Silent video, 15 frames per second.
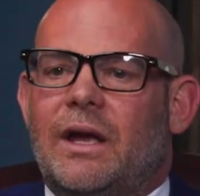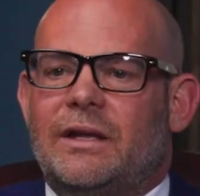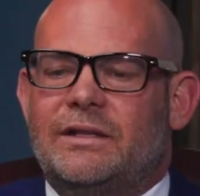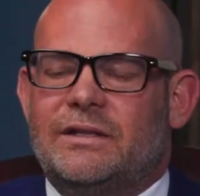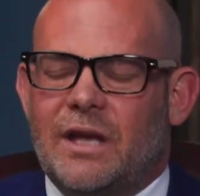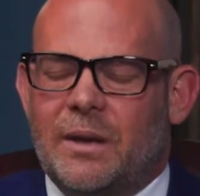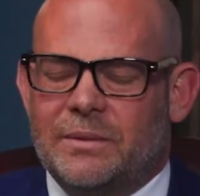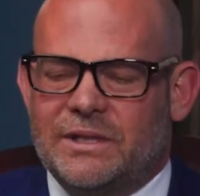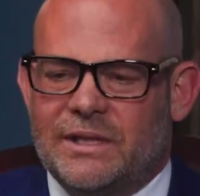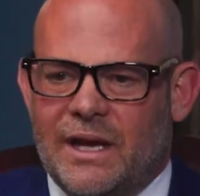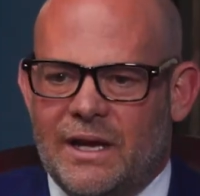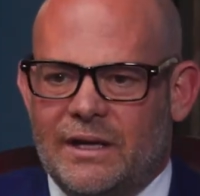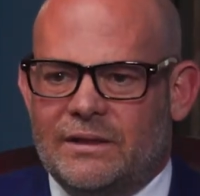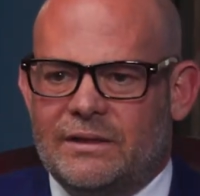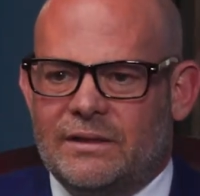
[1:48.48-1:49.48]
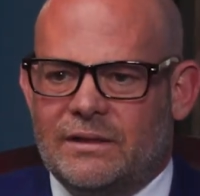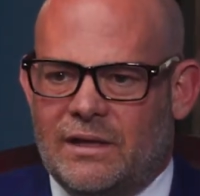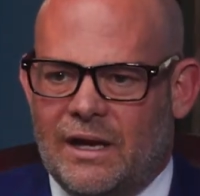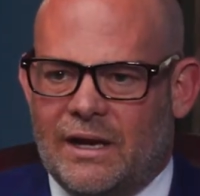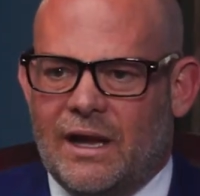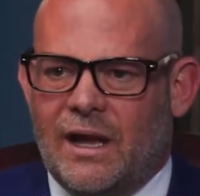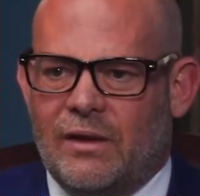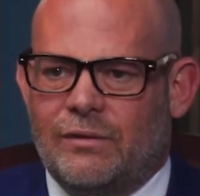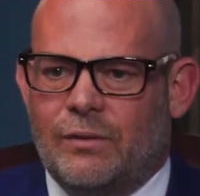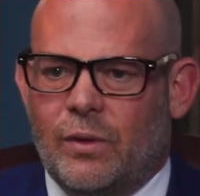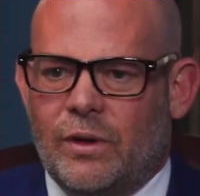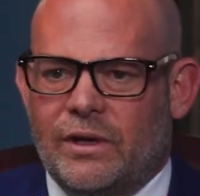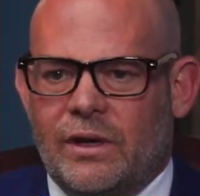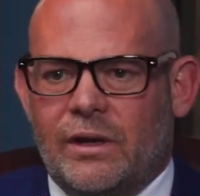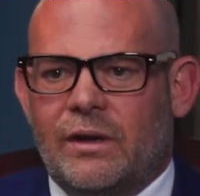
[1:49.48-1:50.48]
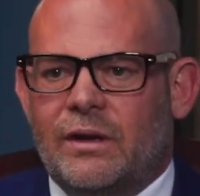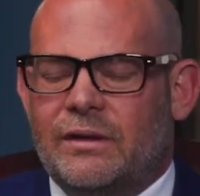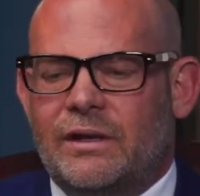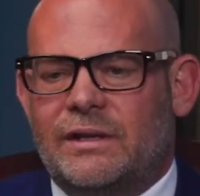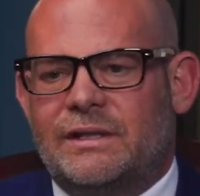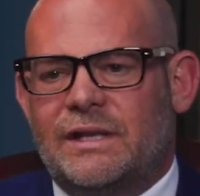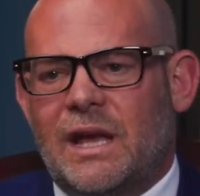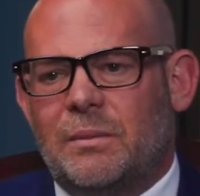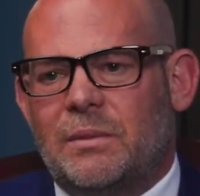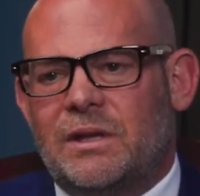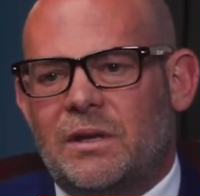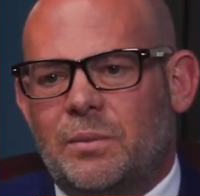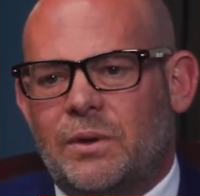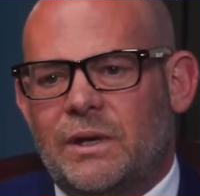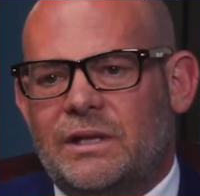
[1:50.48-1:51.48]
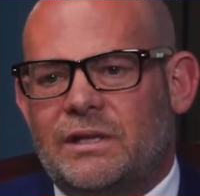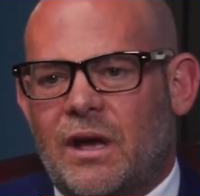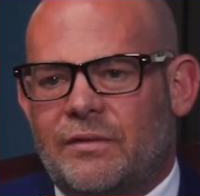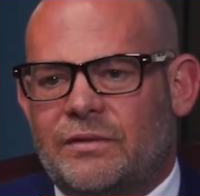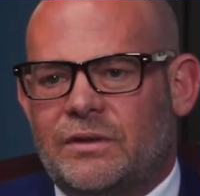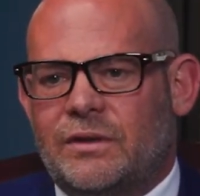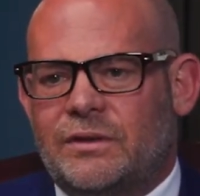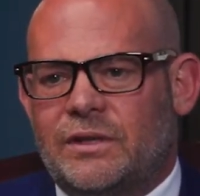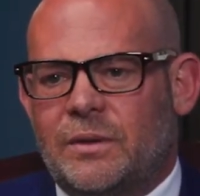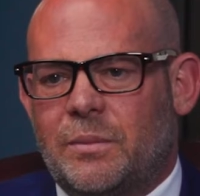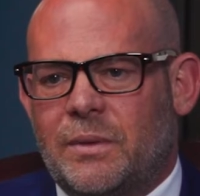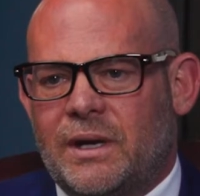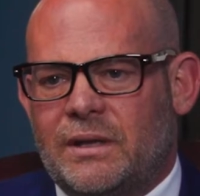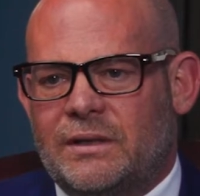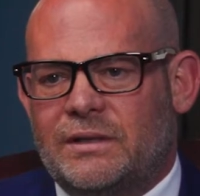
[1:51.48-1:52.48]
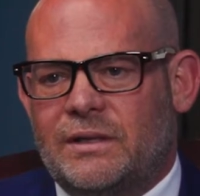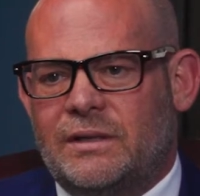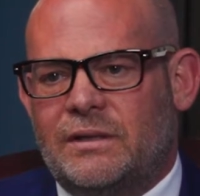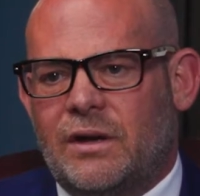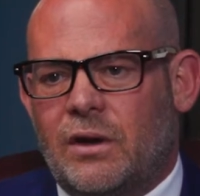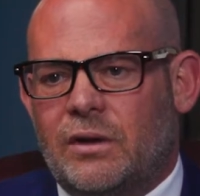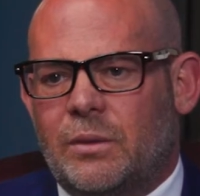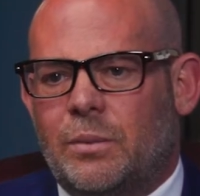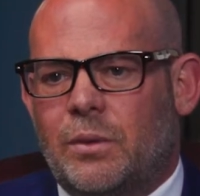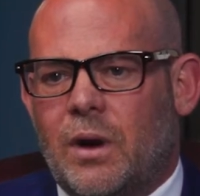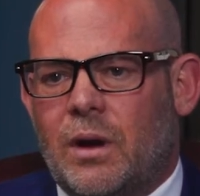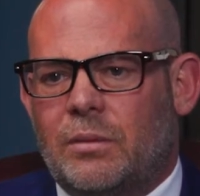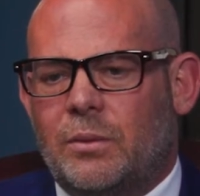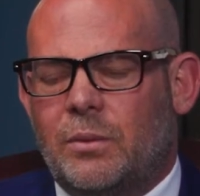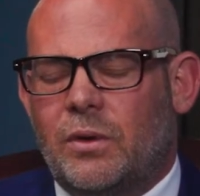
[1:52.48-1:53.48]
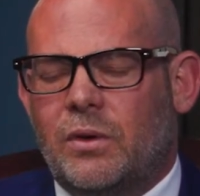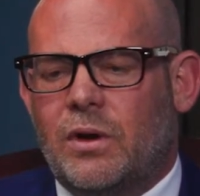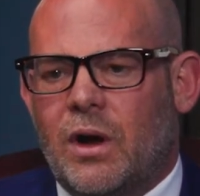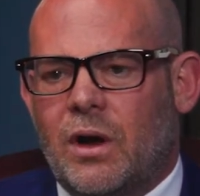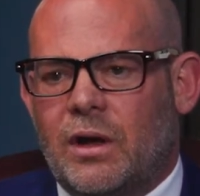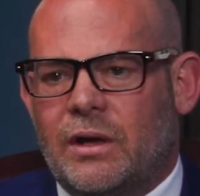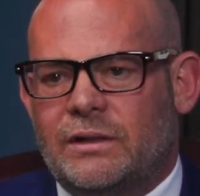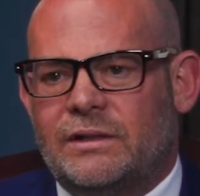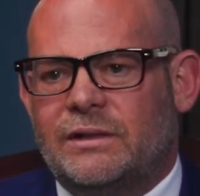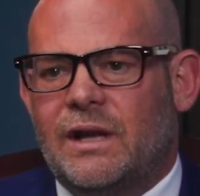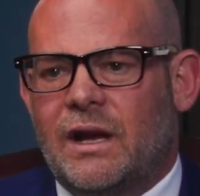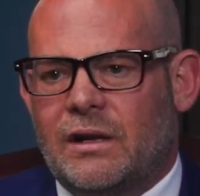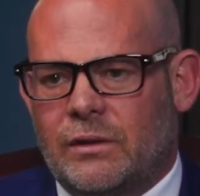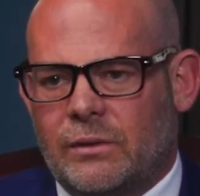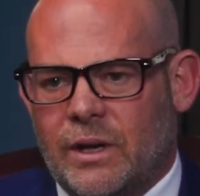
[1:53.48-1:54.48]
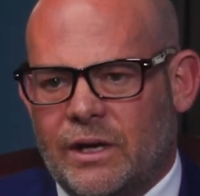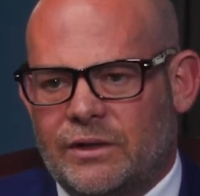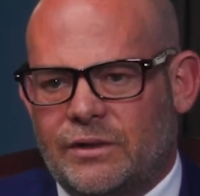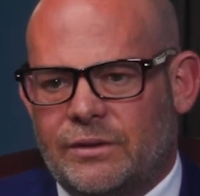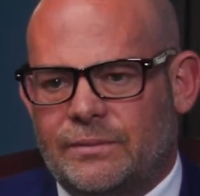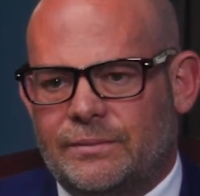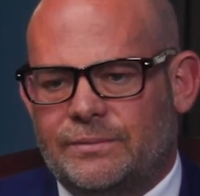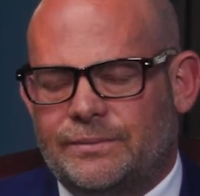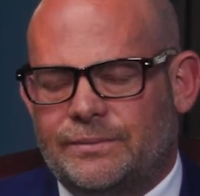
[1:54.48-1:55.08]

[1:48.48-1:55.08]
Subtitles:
In some states, like California, the statement the police officer submits is called a probable cause declaration.